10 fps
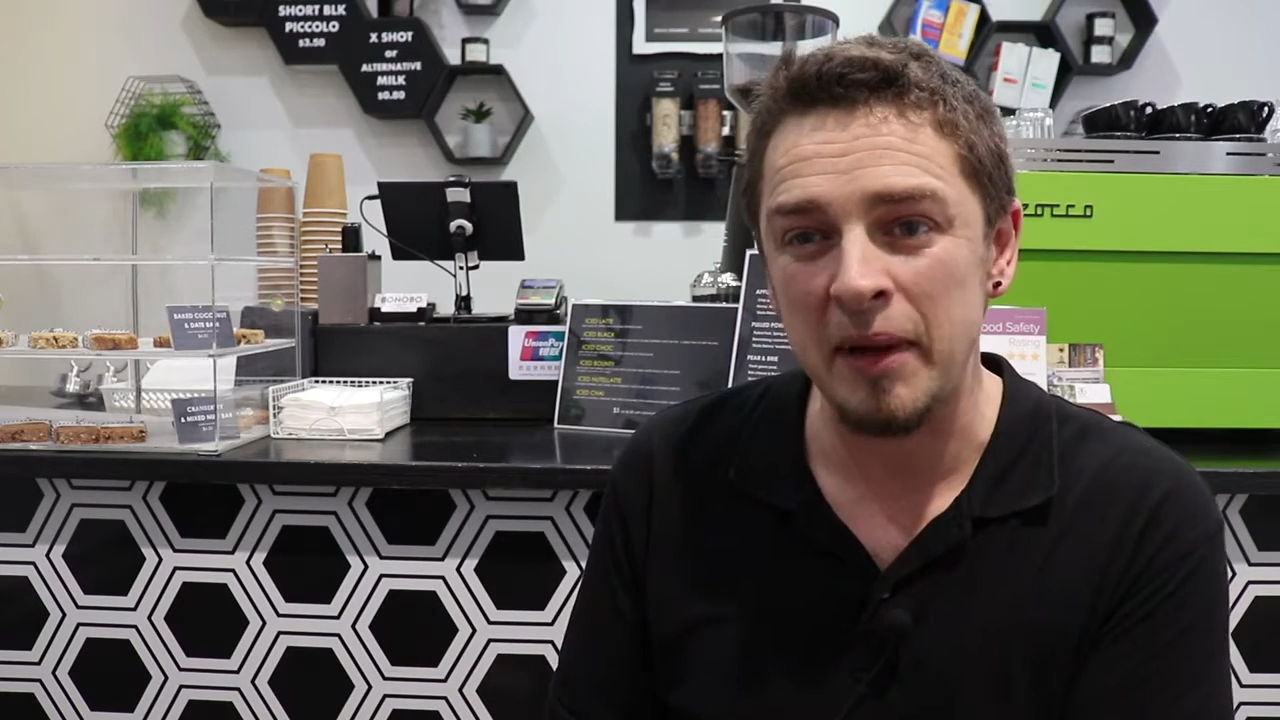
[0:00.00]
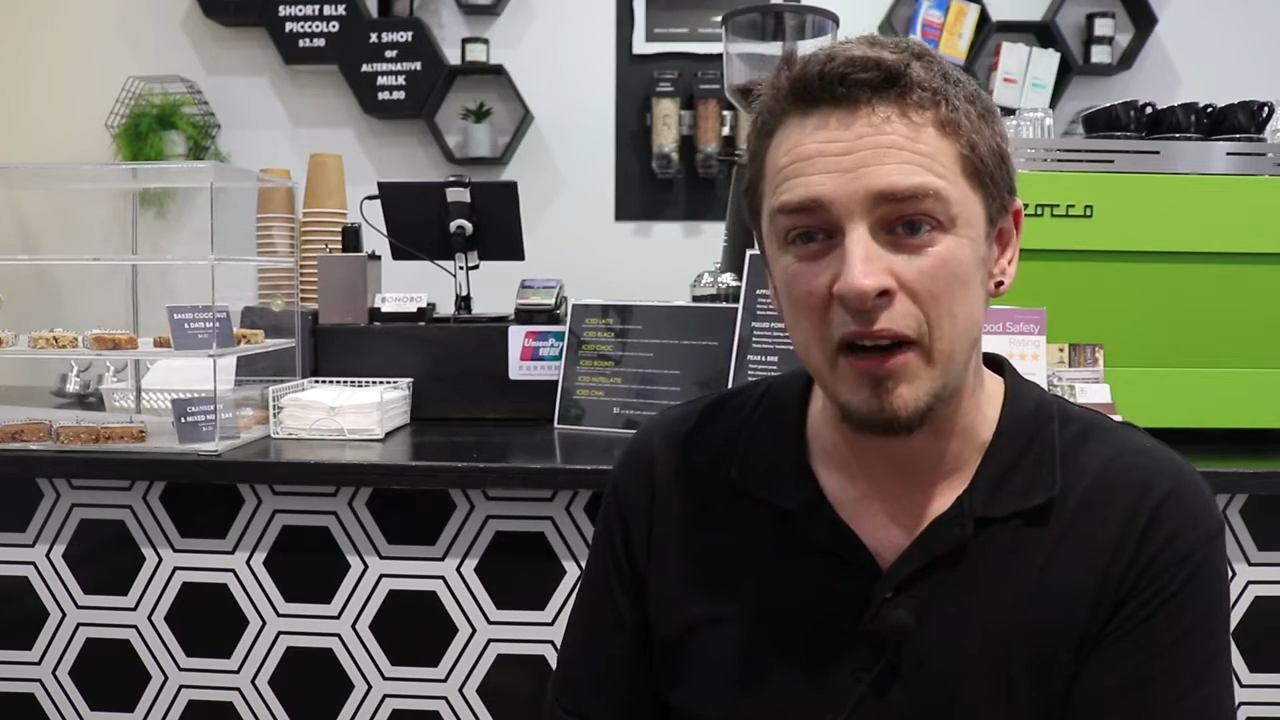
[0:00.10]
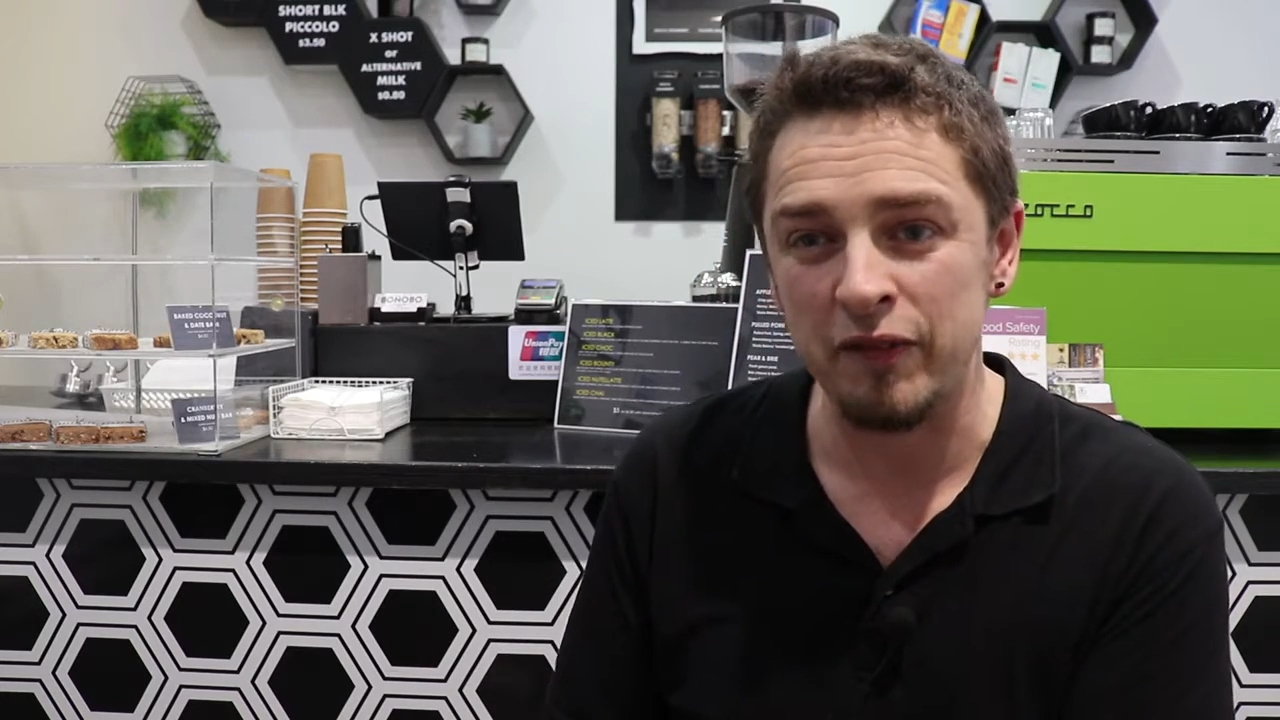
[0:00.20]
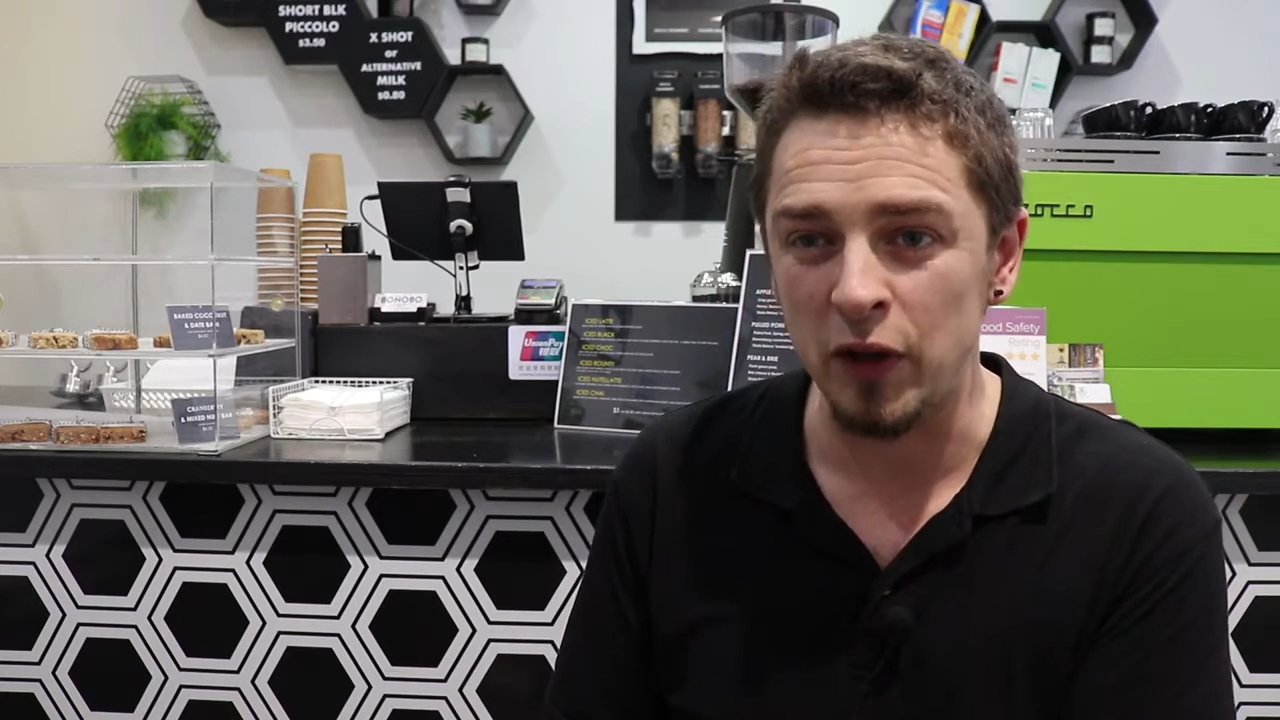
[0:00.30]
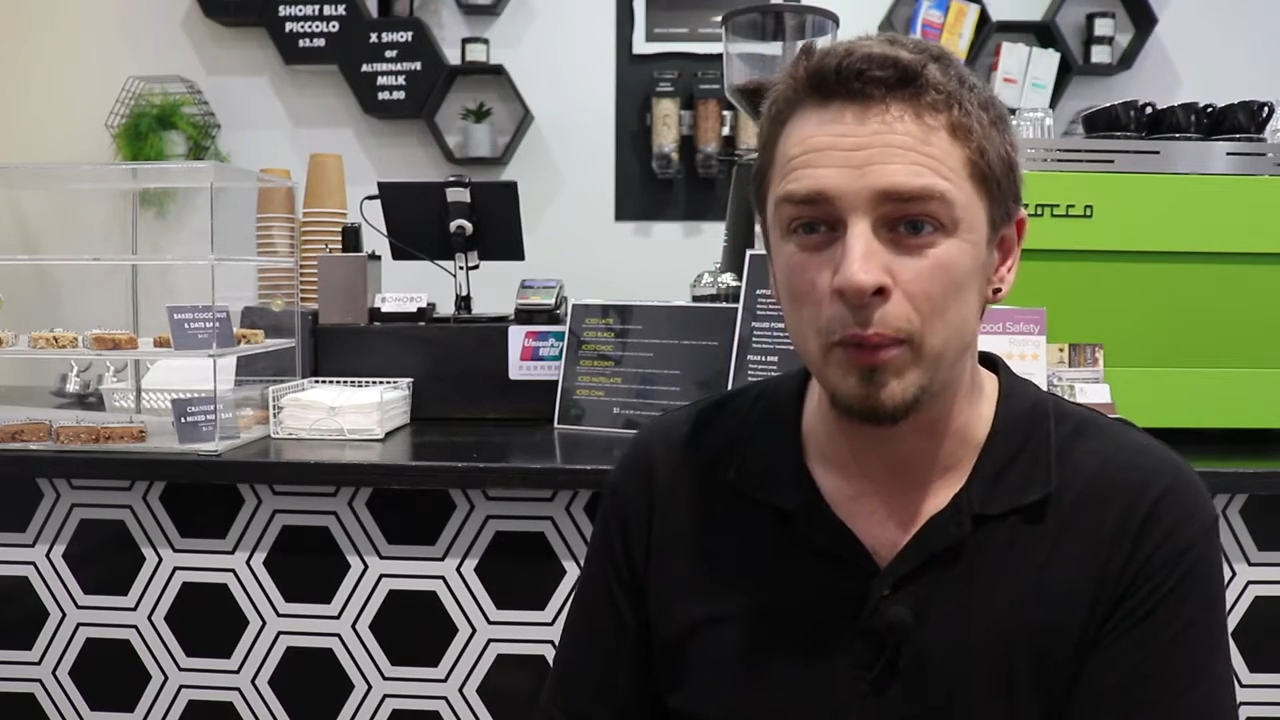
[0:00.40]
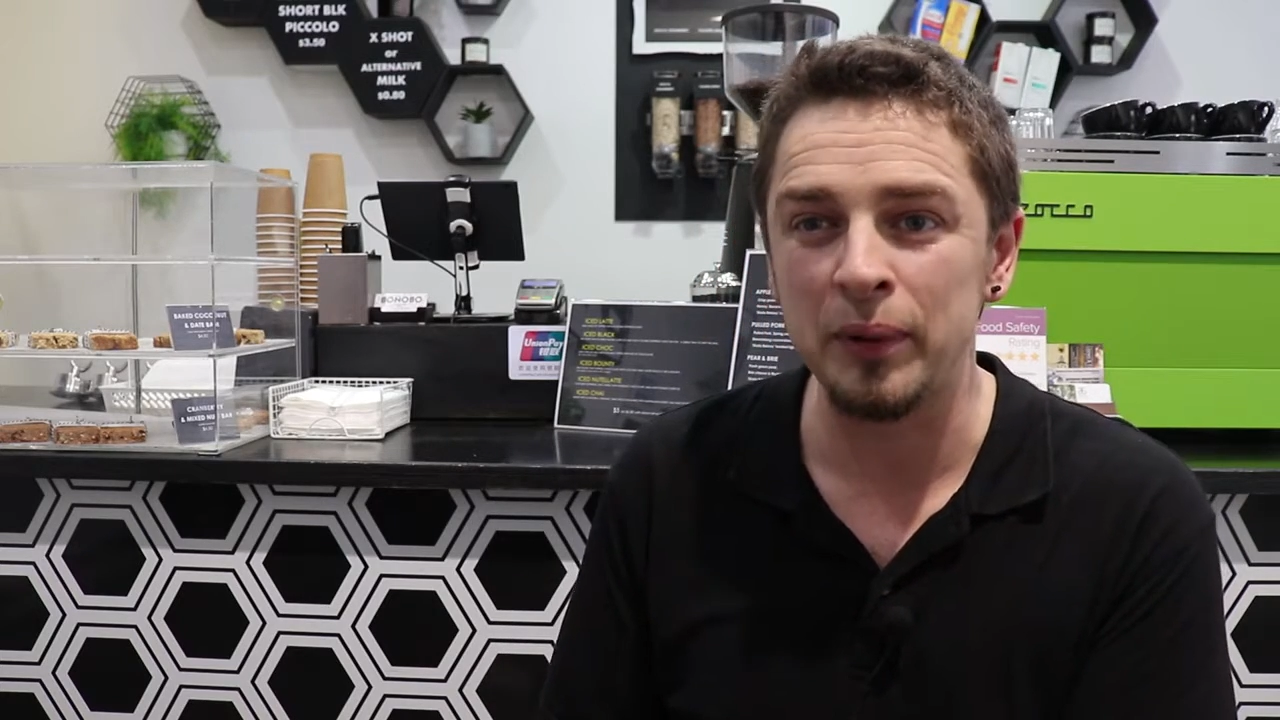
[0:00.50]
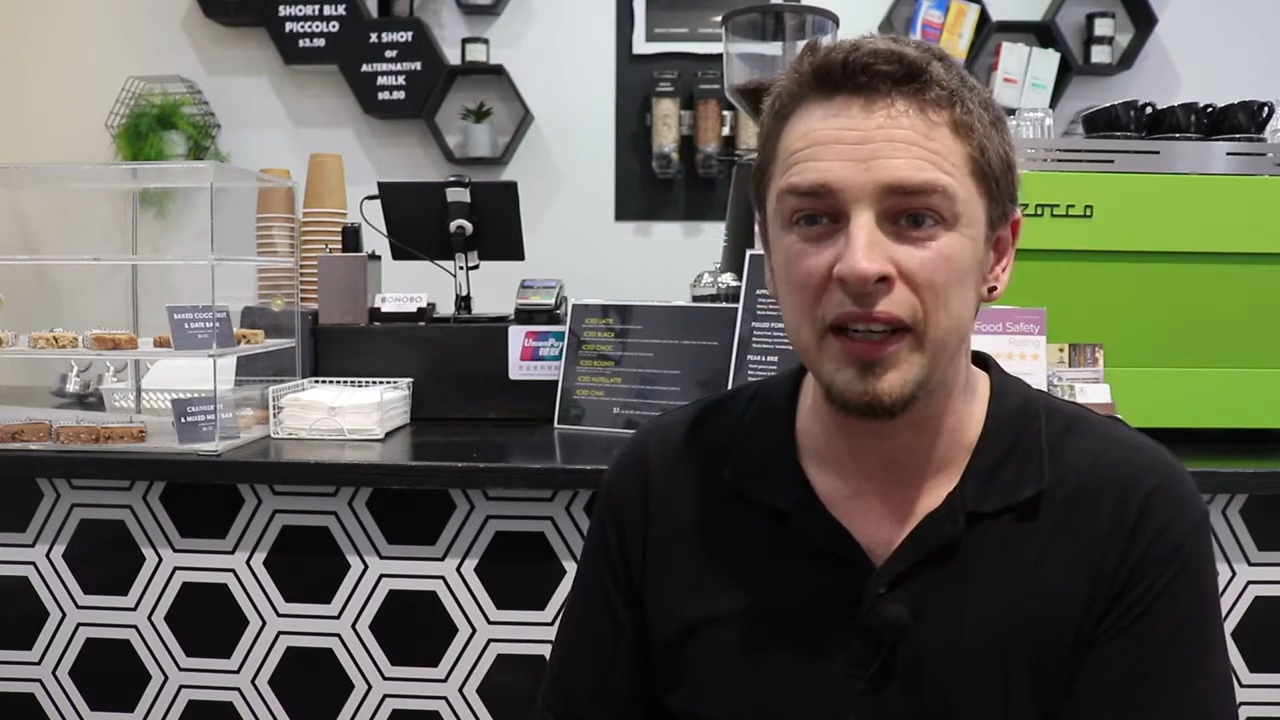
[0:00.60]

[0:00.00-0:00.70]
about film